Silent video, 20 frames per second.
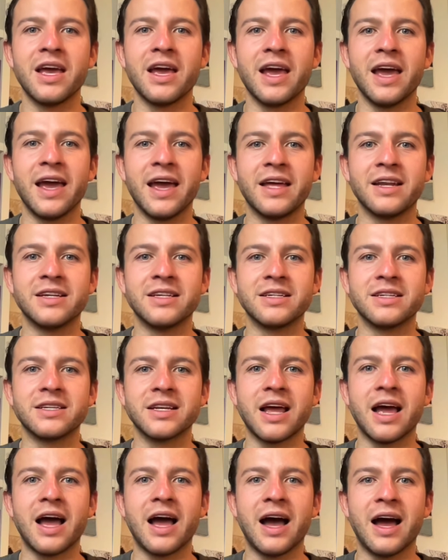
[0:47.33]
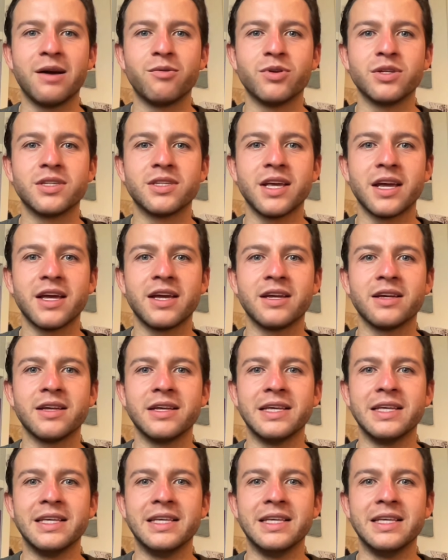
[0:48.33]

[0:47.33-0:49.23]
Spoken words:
And I would say